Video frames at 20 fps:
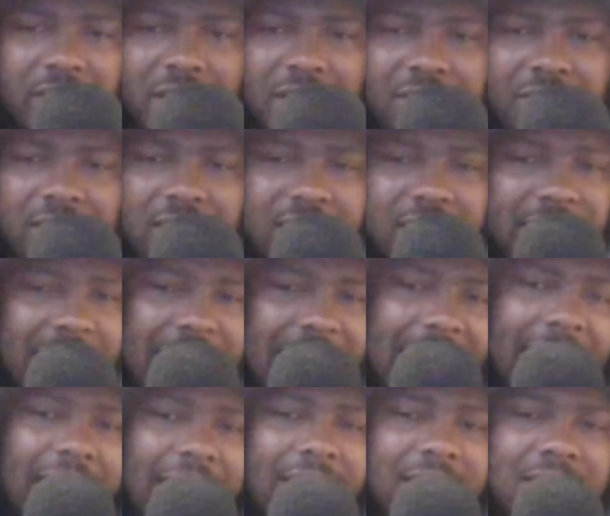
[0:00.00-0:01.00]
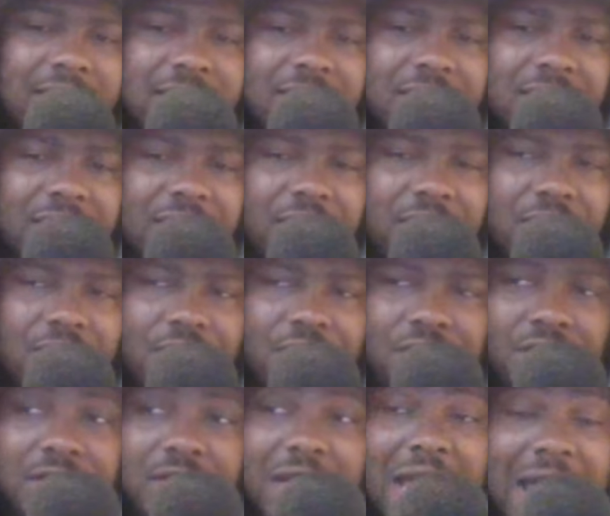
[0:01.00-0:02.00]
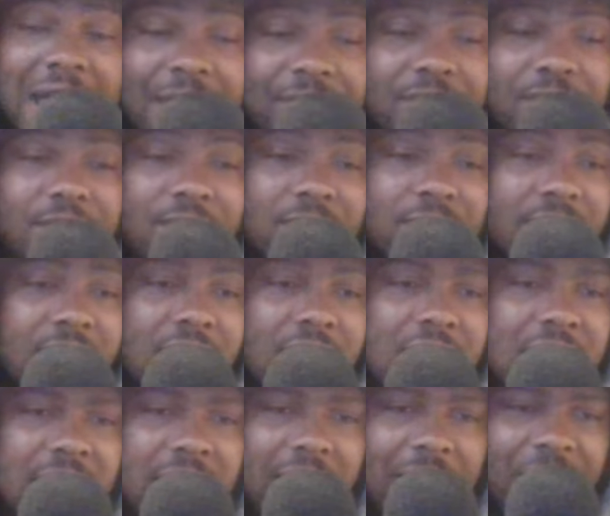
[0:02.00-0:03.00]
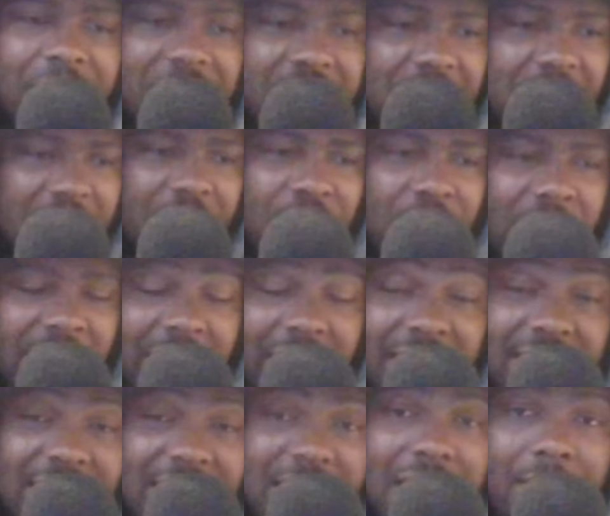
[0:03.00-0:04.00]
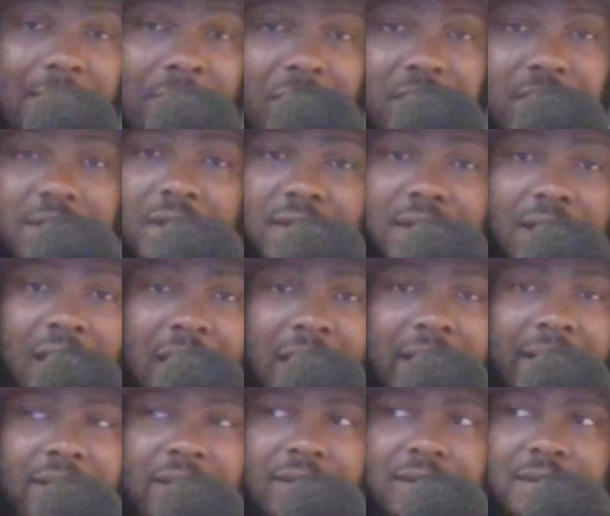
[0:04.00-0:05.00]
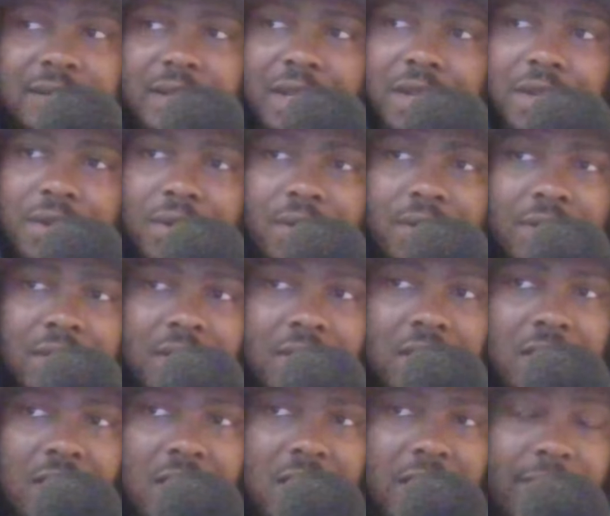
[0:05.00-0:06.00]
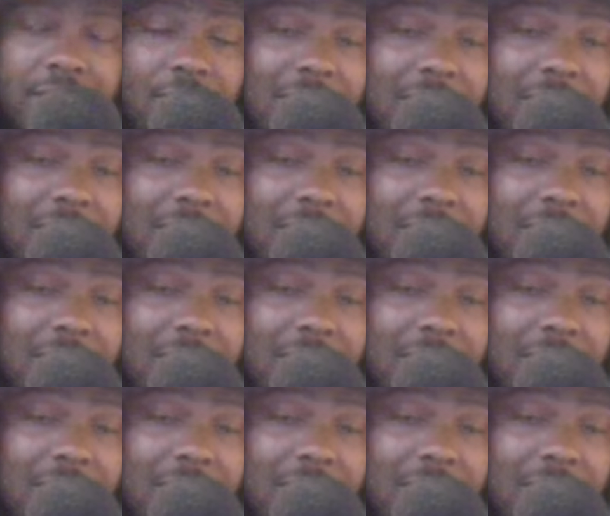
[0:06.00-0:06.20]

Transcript: Davis is there. You know, you just have to. Like basically, you can easily outbox this guy, you know, if